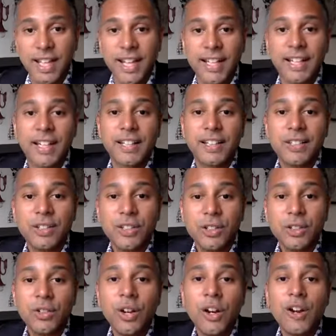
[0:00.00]
And I
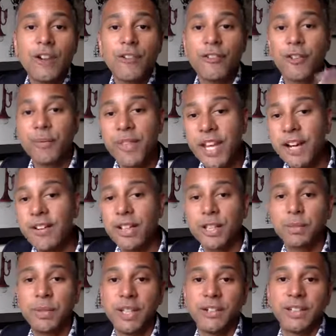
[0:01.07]
knew from their
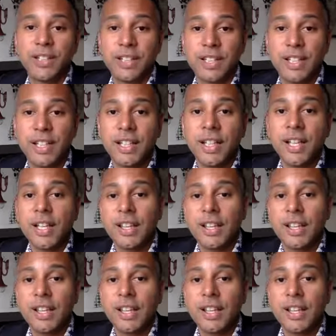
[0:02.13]
experience that